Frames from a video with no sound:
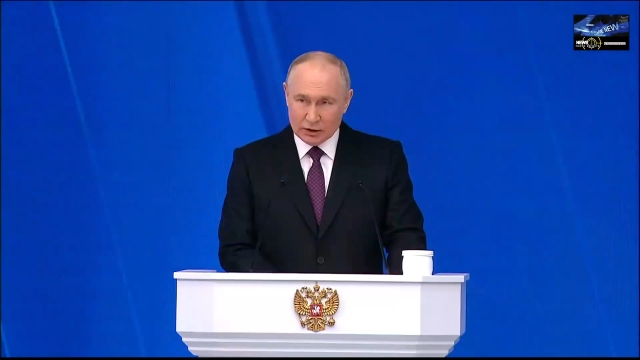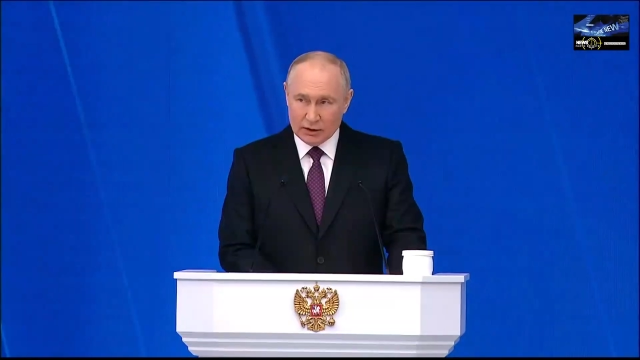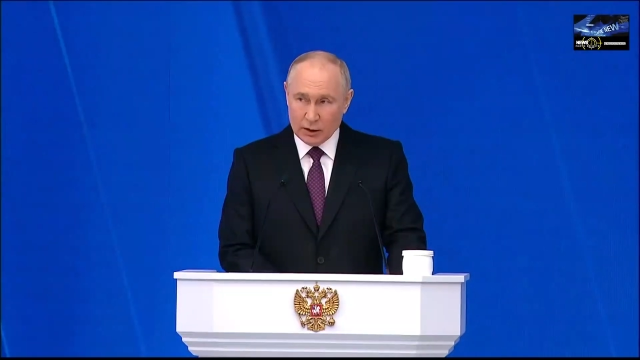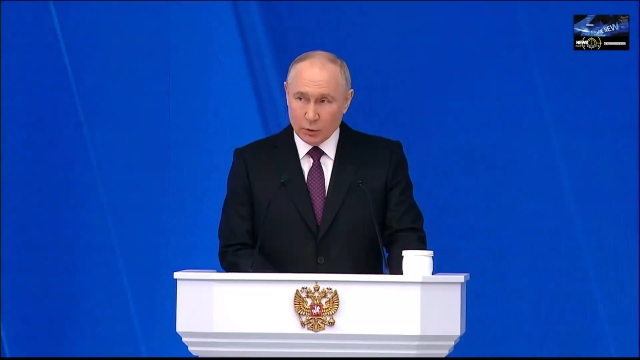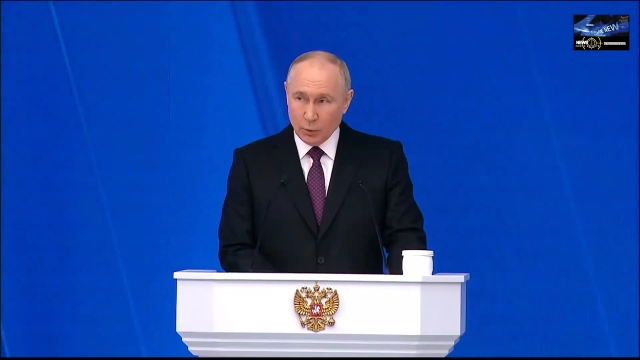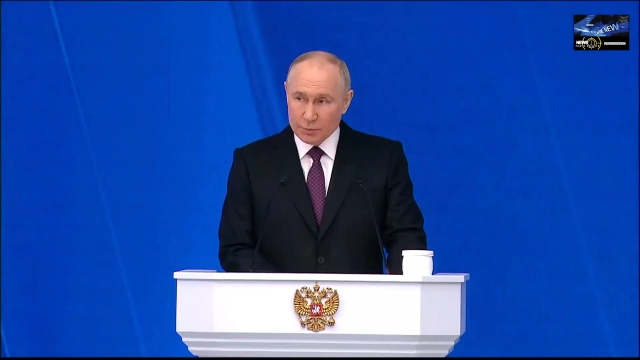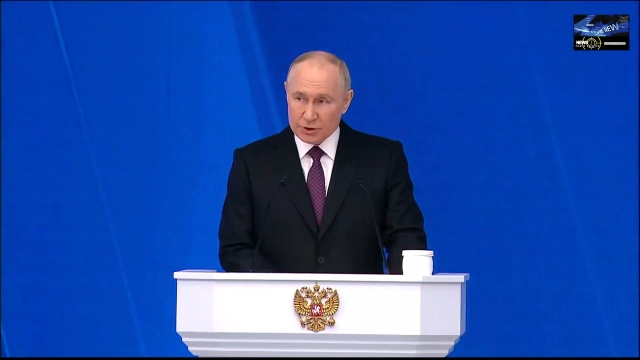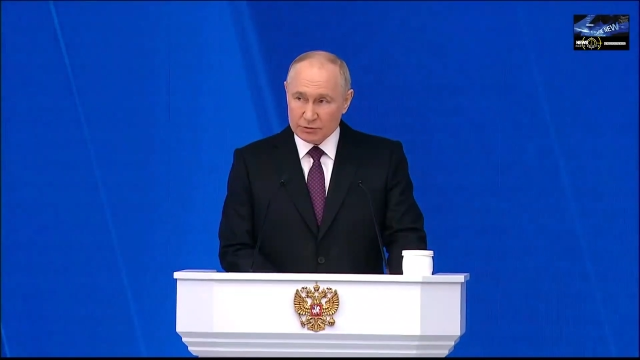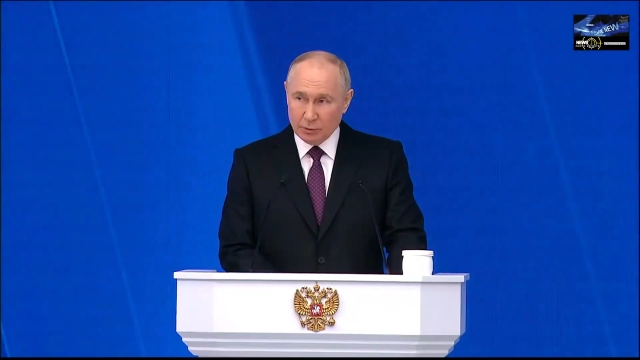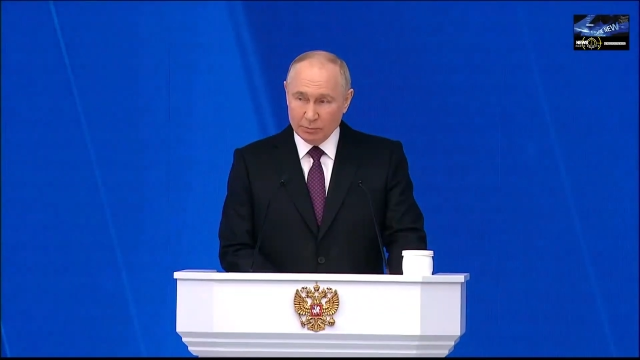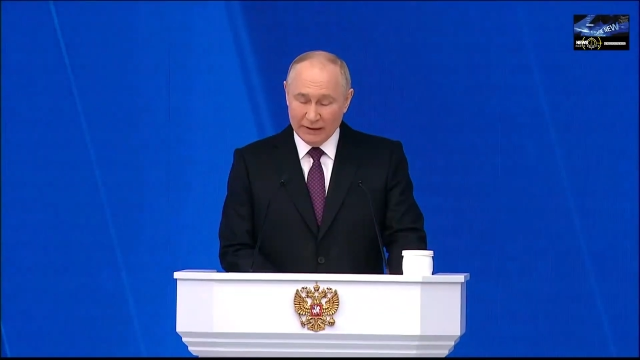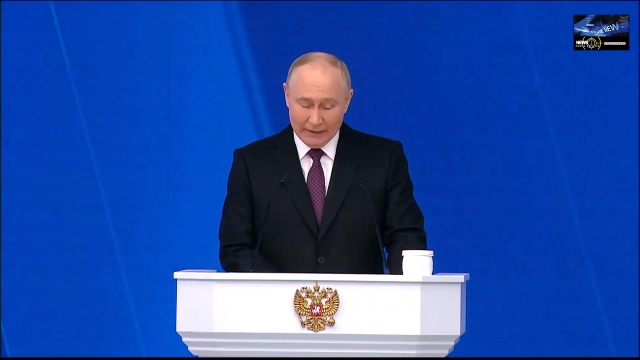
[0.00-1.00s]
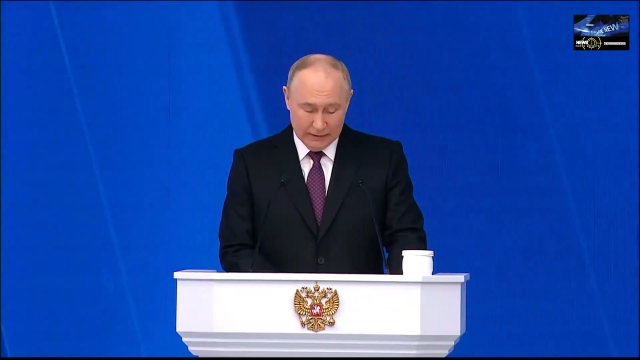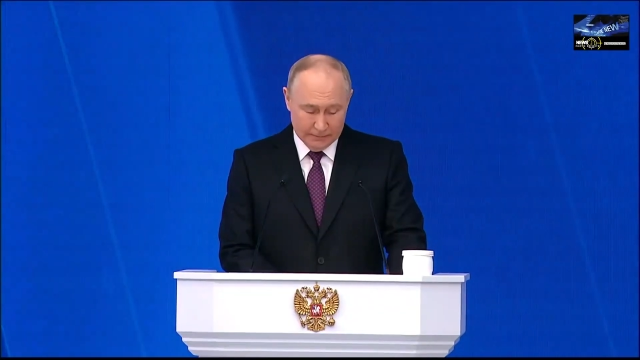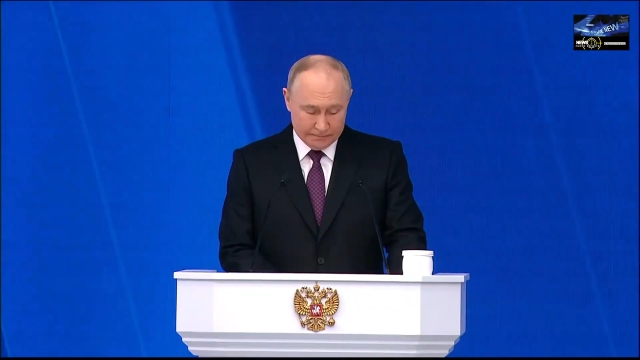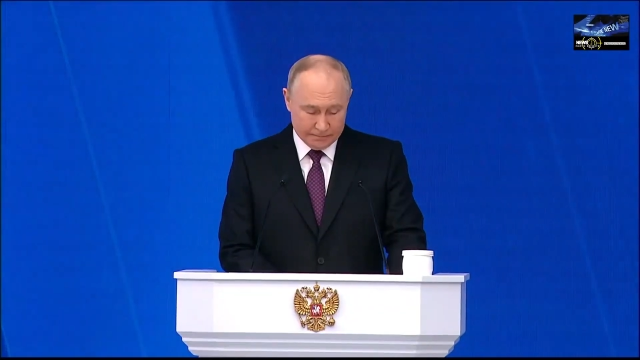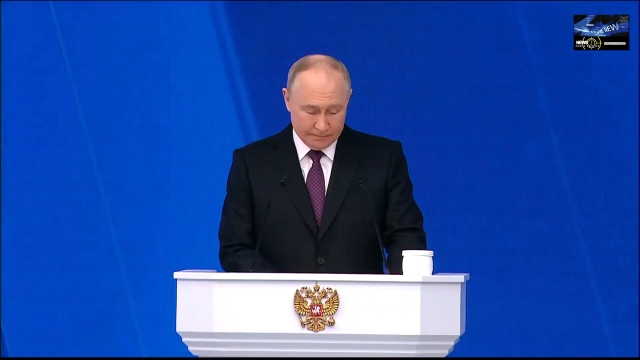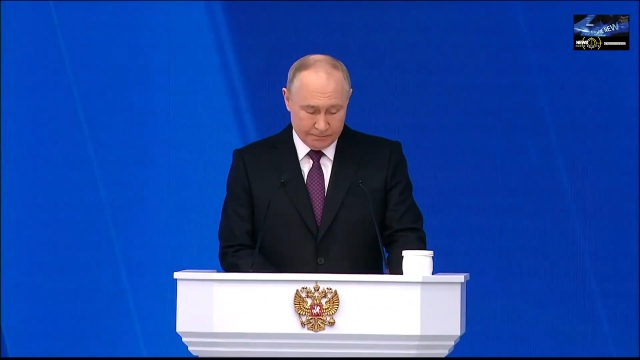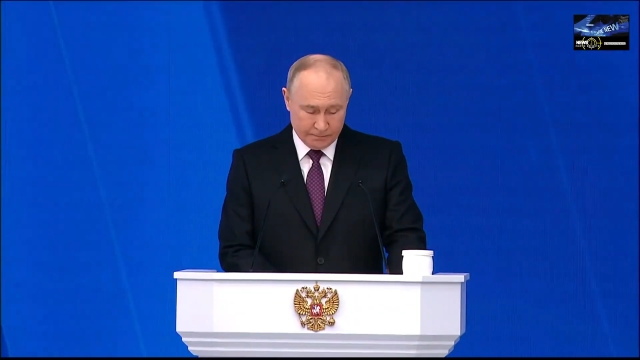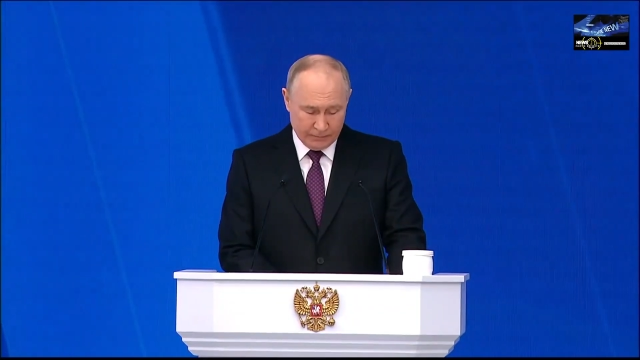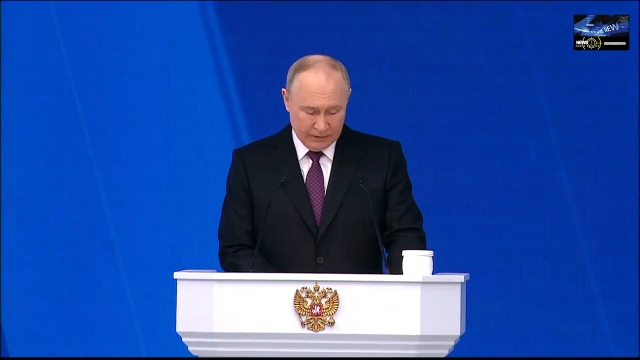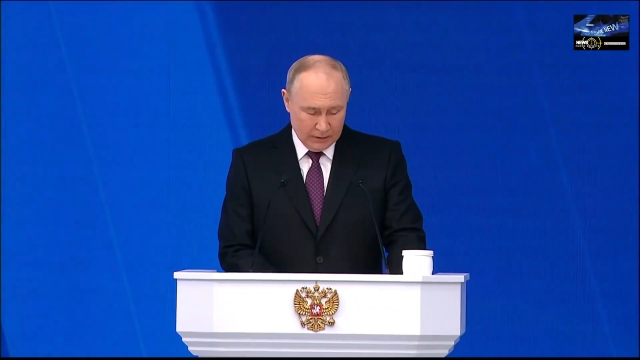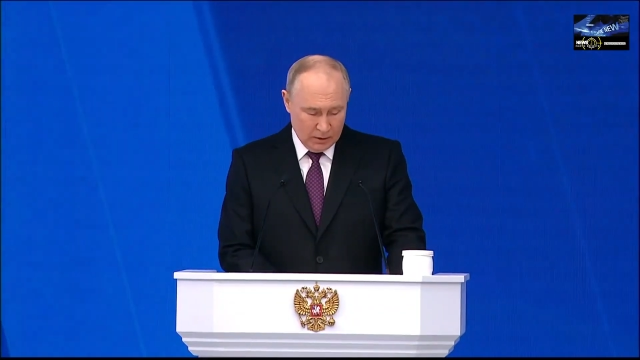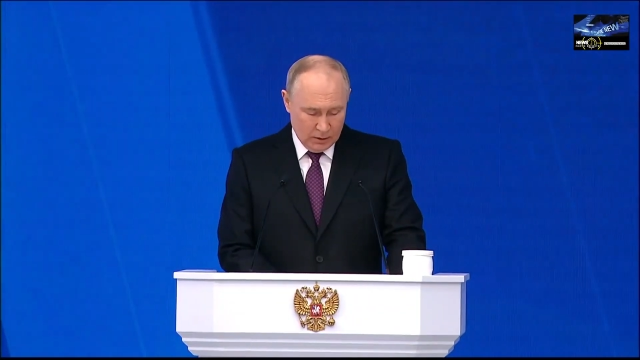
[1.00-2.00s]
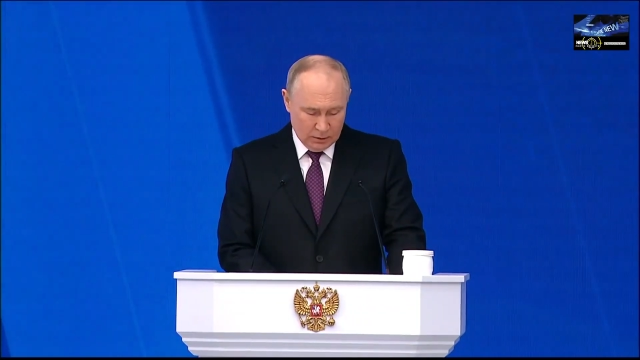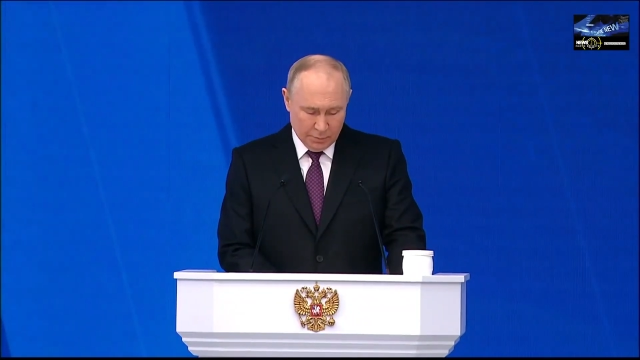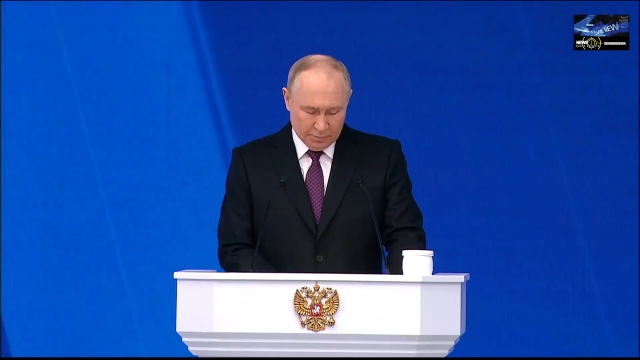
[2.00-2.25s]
they are trying to do as much as they